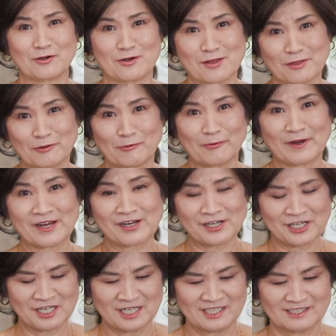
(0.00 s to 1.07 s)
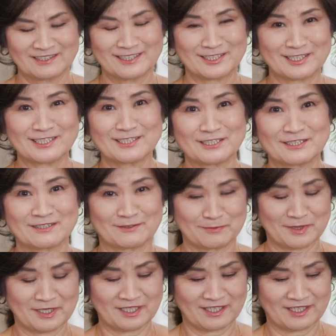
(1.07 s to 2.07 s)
earthenware. This is my